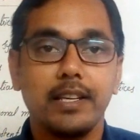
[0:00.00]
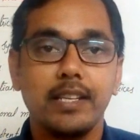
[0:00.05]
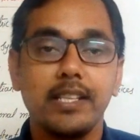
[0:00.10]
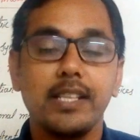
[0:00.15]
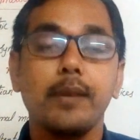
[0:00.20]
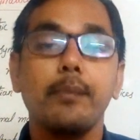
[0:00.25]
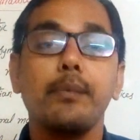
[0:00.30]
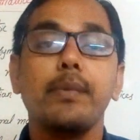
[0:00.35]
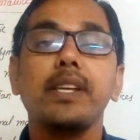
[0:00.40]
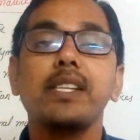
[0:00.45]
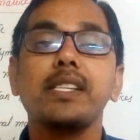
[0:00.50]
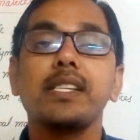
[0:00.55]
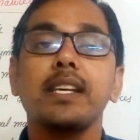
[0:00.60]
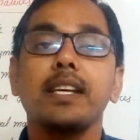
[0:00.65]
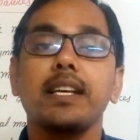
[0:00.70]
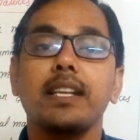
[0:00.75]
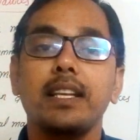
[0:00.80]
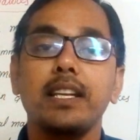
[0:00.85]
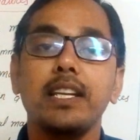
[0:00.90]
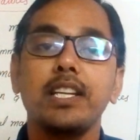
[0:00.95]
M is
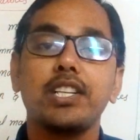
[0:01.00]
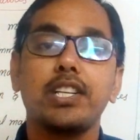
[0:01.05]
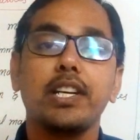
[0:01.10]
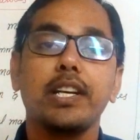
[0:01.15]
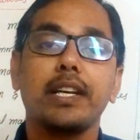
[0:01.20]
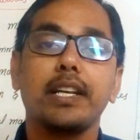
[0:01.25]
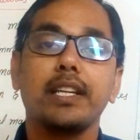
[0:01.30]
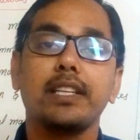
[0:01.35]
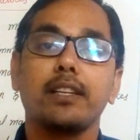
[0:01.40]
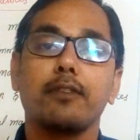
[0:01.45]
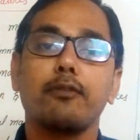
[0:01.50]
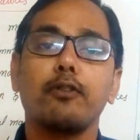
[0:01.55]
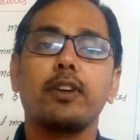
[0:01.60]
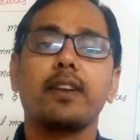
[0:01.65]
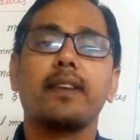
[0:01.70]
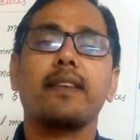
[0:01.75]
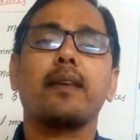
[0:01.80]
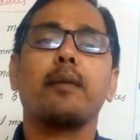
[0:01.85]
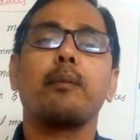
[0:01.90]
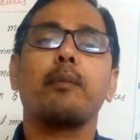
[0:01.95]
least integer. For
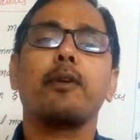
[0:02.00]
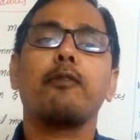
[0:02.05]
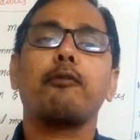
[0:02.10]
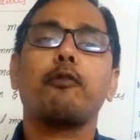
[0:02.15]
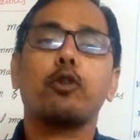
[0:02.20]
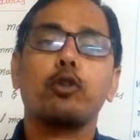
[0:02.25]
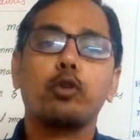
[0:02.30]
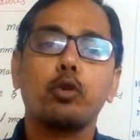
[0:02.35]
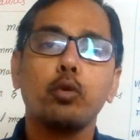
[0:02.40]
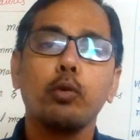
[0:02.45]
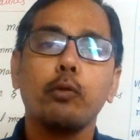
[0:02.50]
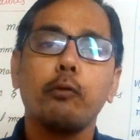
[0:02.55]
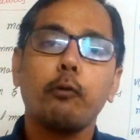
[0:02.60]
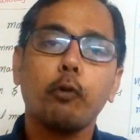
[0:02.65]
example, for 2,